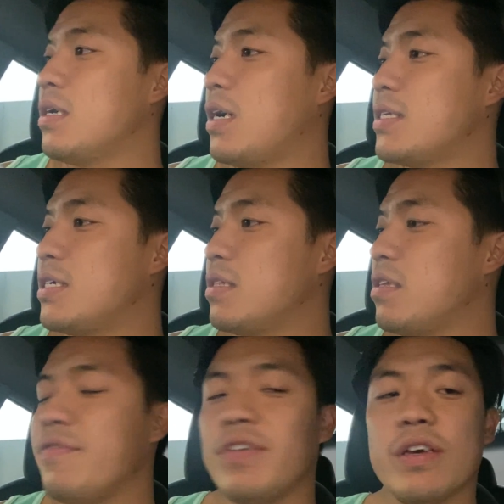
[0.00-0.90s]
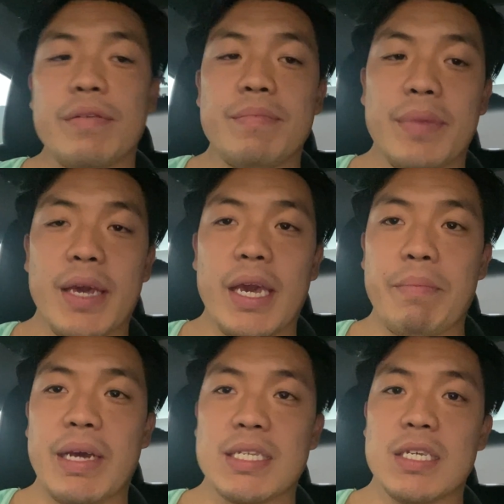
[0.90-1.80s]
I did leave him a
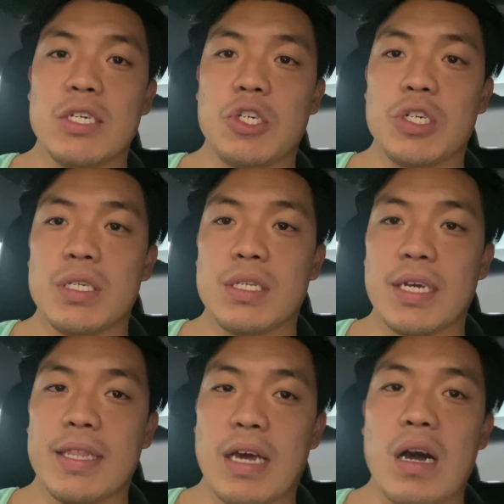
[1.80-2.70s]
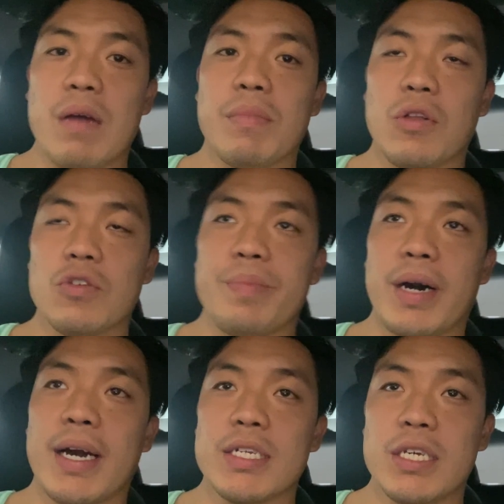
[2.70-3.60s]
message saying that I'm close
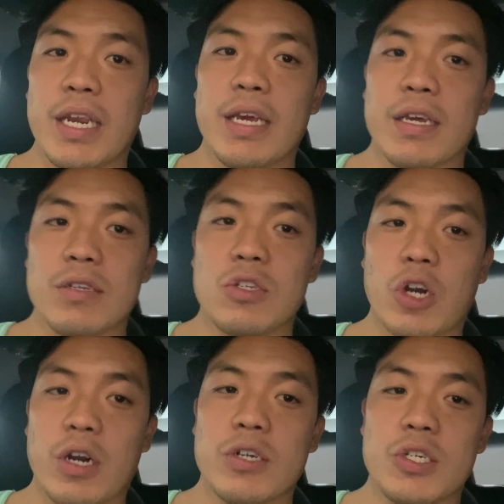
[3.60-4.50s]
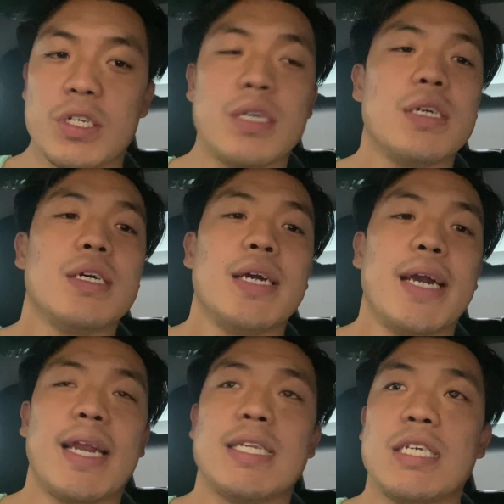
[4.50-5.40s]
by getting it charged,
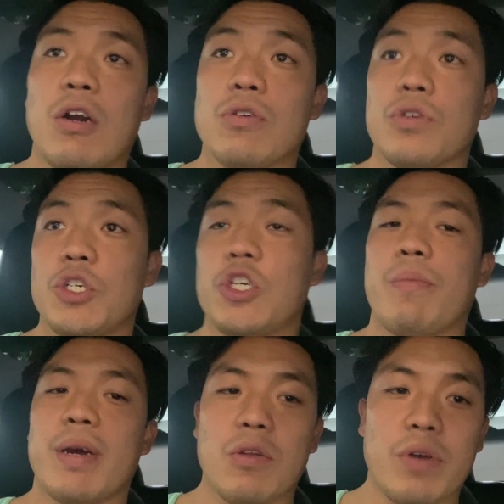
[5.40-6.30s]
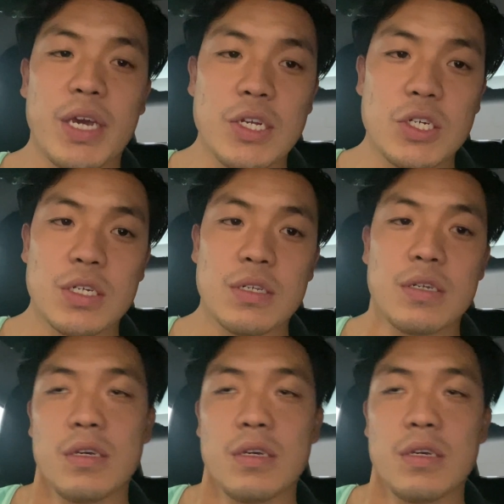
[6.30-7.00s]
and I did also share my location